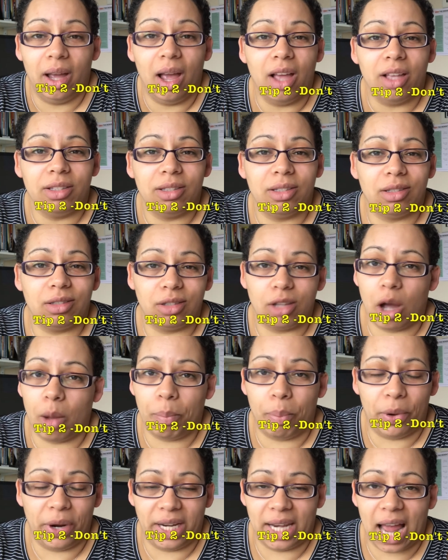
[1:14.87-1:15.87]
stop
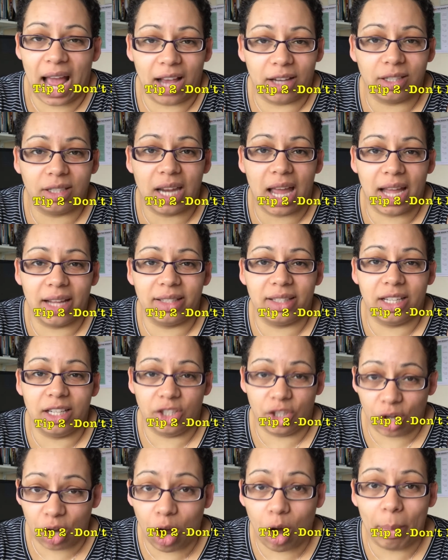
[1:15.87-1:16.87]
putting hashtags in
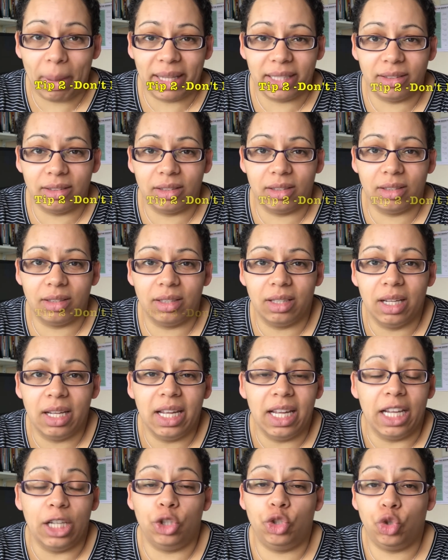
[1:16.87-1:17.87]
your comments.
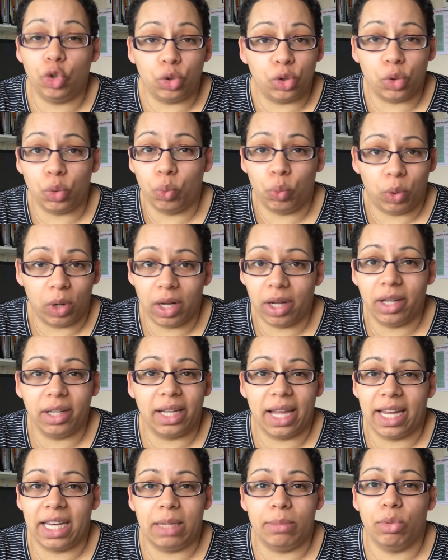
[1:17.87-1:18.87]
It doesn't
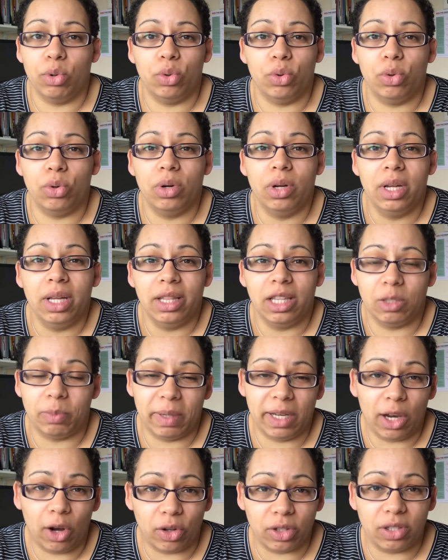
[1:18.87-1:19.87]
work anymore. There's
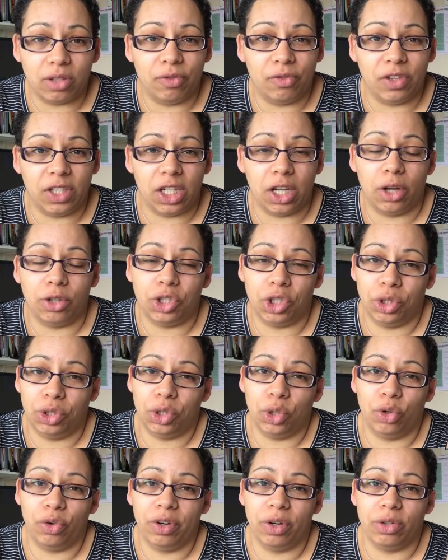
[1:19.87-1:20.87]
been lots of video
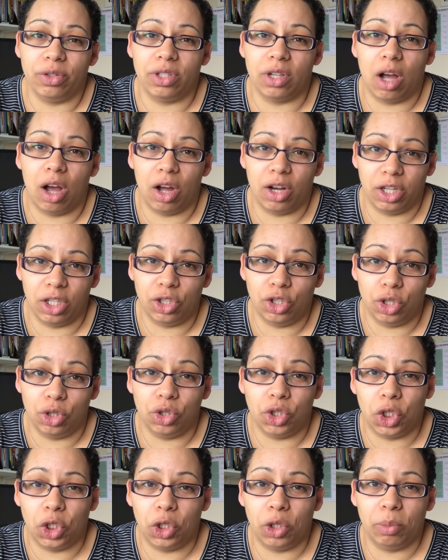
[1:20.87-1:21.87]
tutorials on
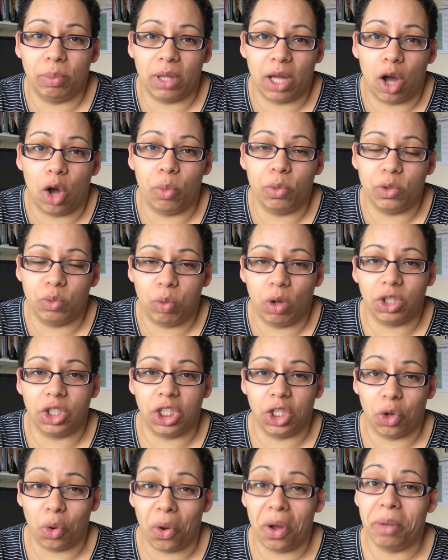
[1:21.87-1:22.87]
YouTube that I was
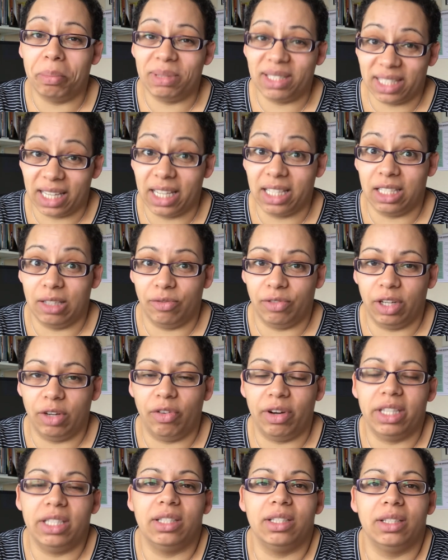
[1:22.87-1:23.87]
watching quite obsessively
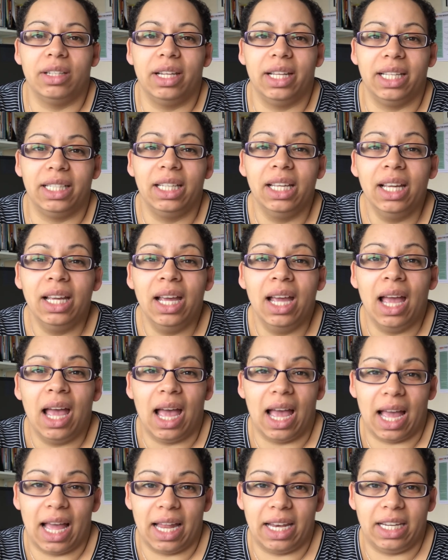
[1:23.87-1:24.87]
recently,
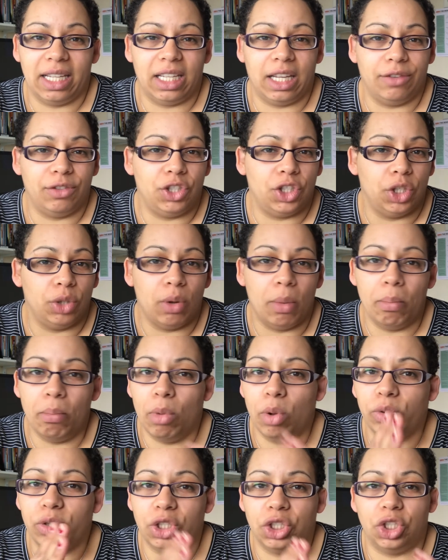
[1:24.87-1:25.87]
and it gives you a
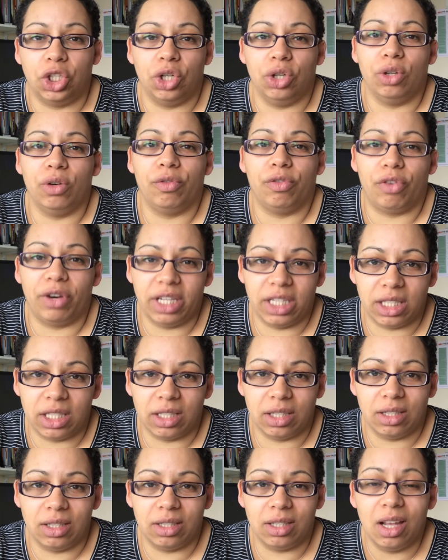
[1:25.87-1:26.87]
multitude of
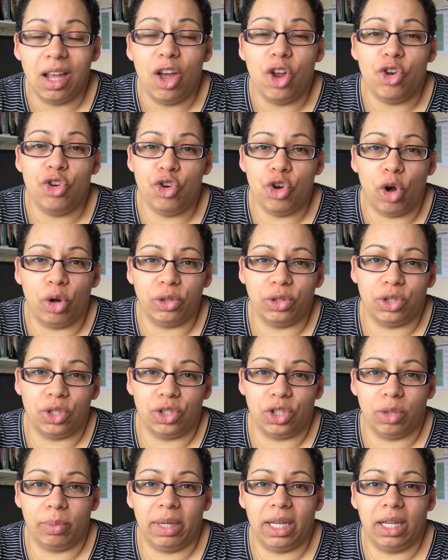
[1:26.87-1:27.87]
reasons not to
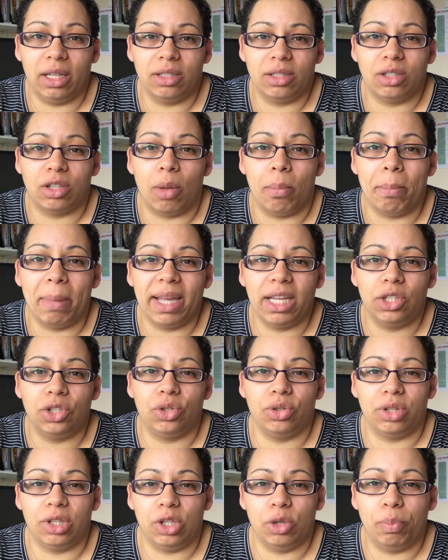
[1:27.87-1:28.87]
do it. So make
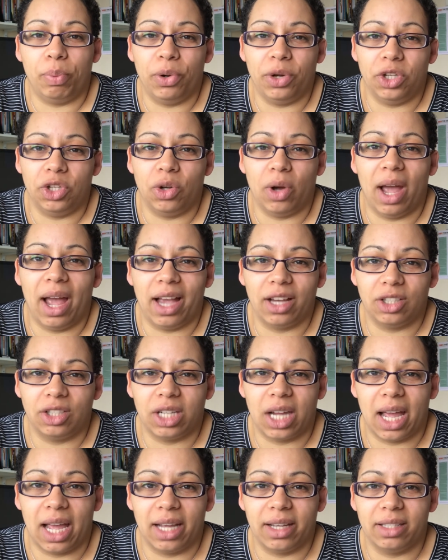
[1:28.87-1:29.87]
sure that you're putting your
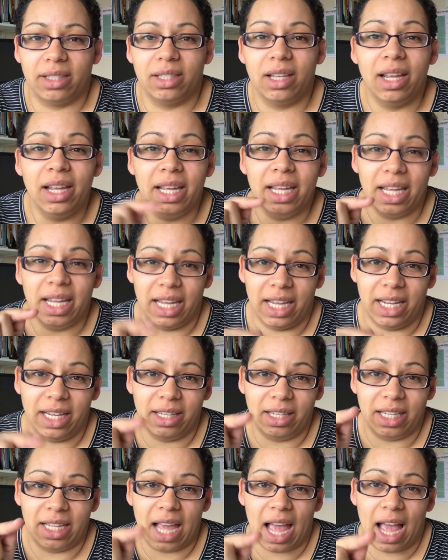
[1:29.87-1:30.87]
hashtags in
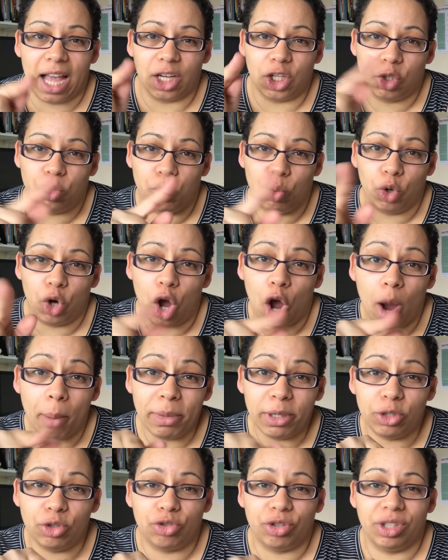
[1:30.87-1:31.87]
the actual
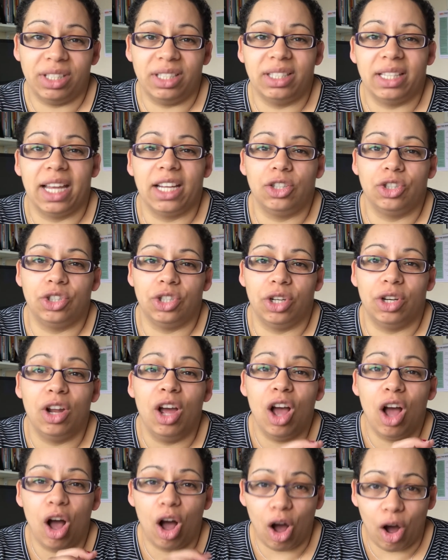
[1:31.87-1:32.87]
commentary section
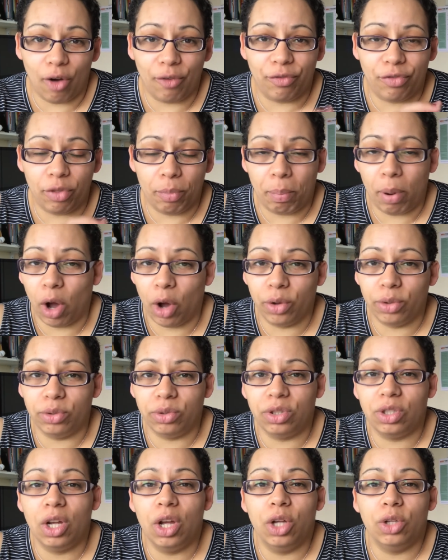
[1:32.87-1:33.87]
of the
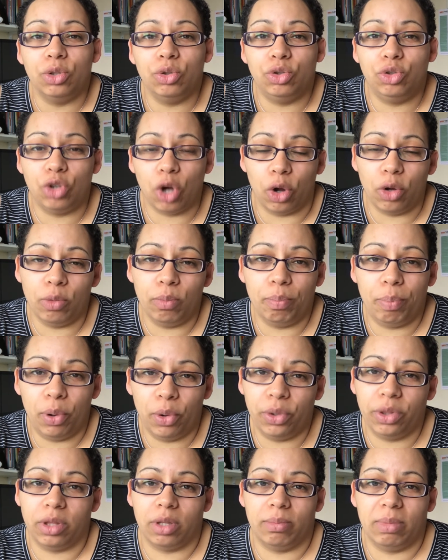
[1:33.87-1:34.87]
post. Don't
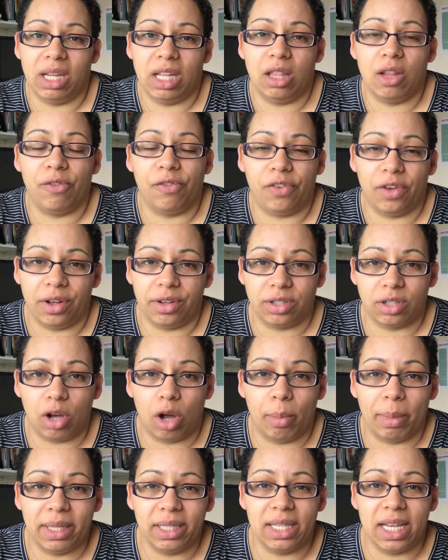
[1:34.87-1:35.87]
put them in the first
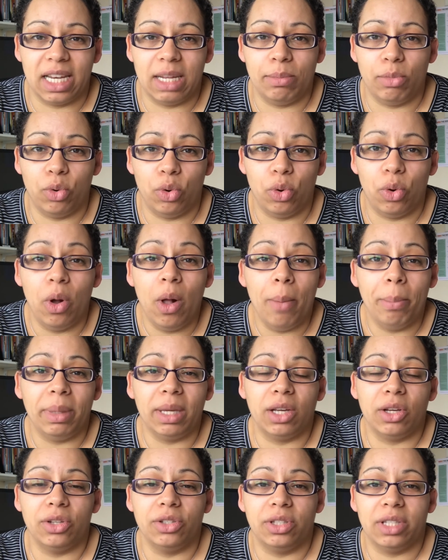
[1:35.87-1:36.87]
comment anymore,
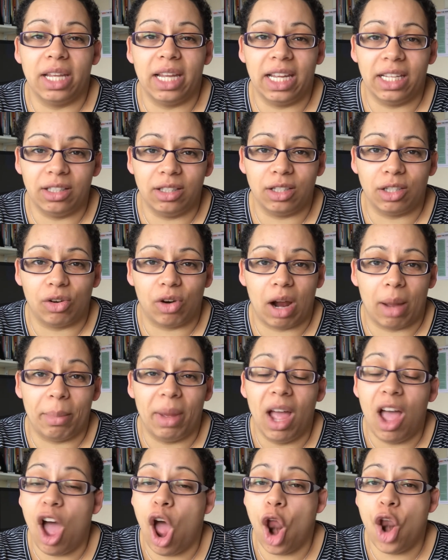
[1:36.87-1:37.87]
because Instagram
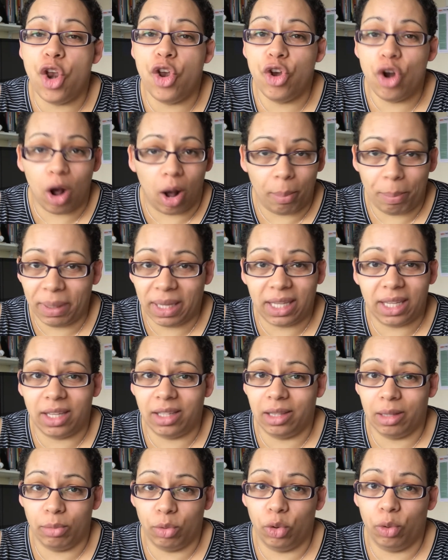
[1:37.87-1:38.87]
are not picking
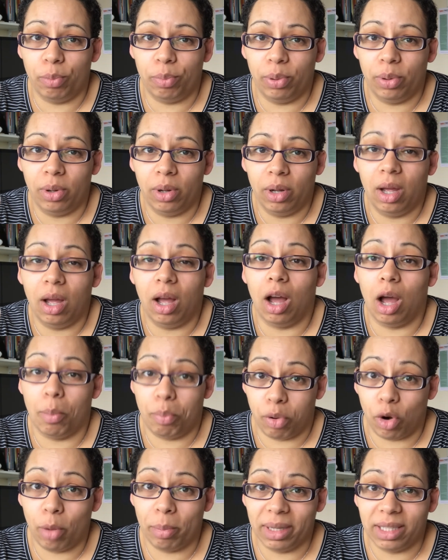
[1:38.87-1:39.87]
them up. I
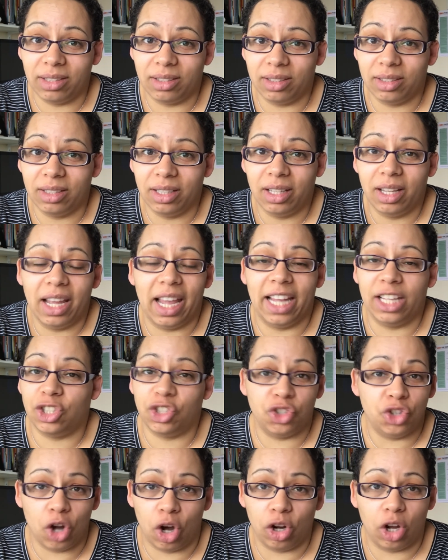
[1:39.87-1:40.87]
promise it's
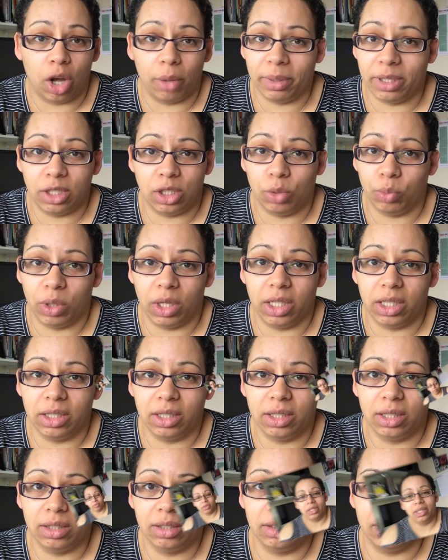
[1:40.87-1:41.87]
not going to
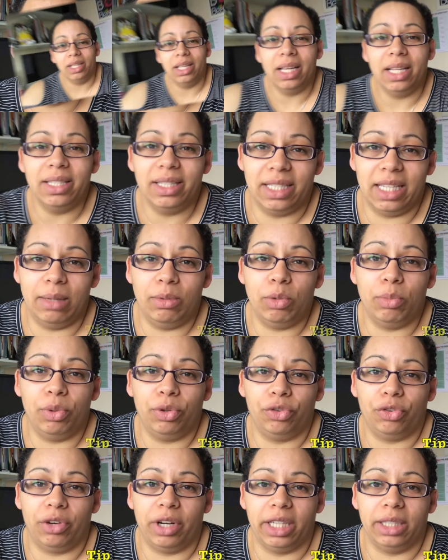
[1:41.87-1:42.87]
work. Okay. Tip number
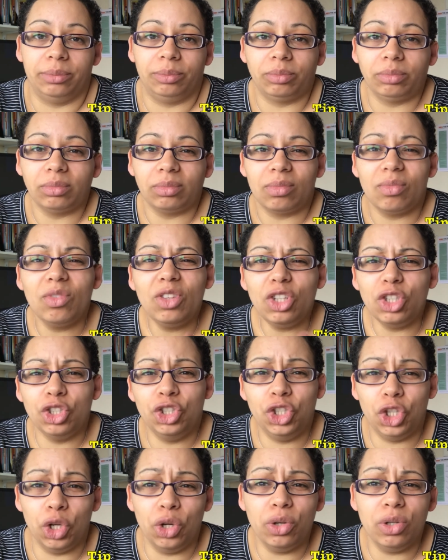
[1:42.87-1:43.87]
3,
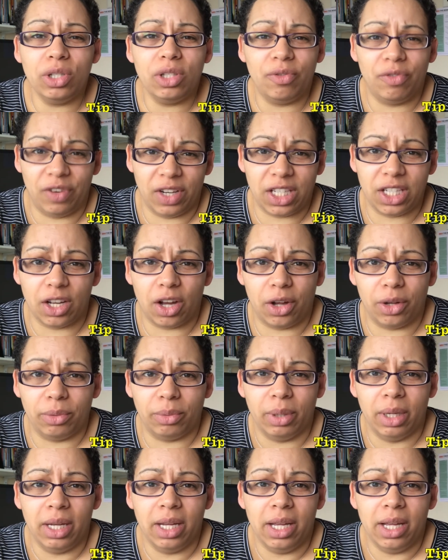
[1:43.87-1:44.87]
use video.
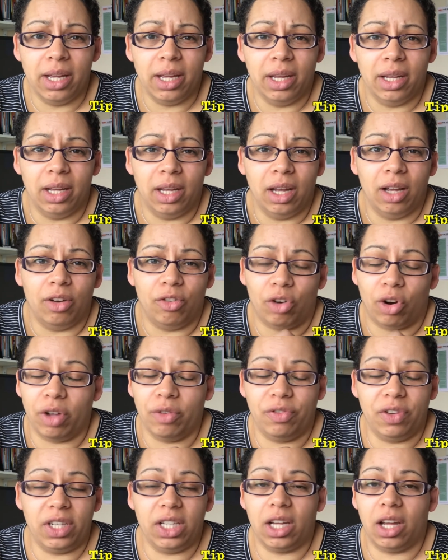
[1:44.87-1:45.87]
Right,
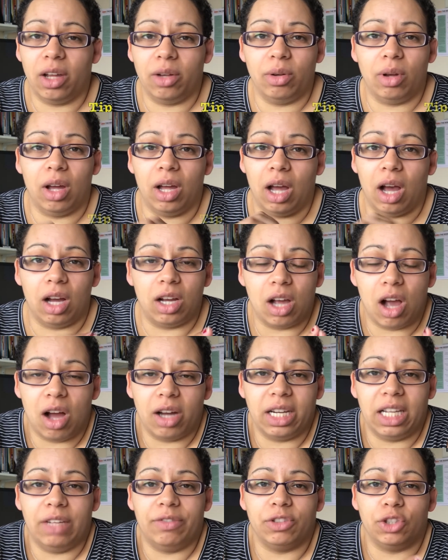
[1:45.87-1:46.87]
video, I
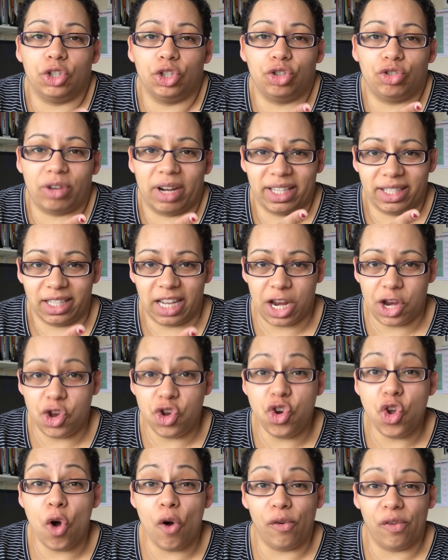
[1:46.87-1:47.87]
can't even stress
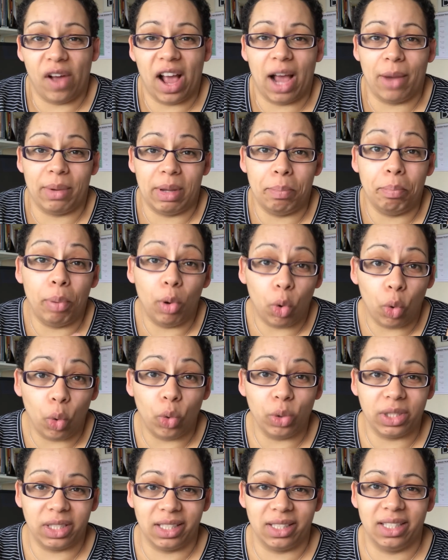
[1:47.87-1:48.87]
enough how
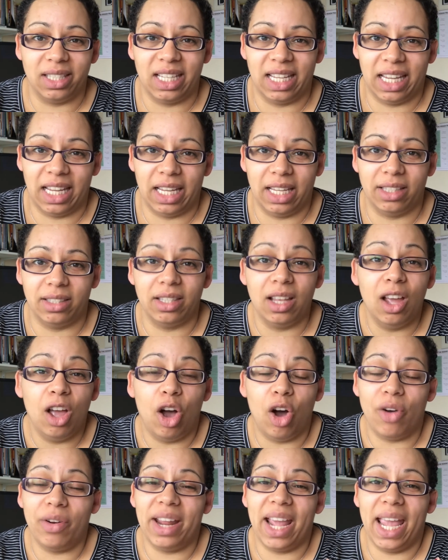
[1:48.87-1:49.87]
important it is
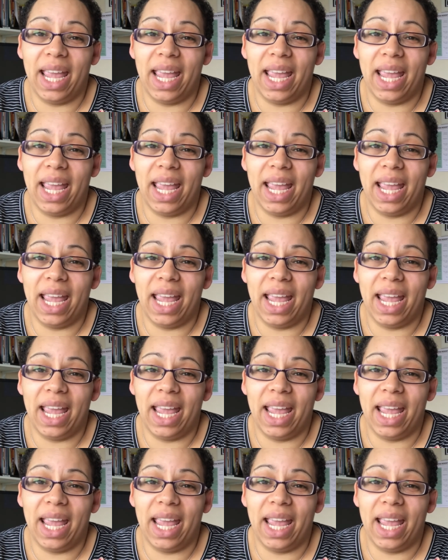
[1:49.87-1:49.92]
on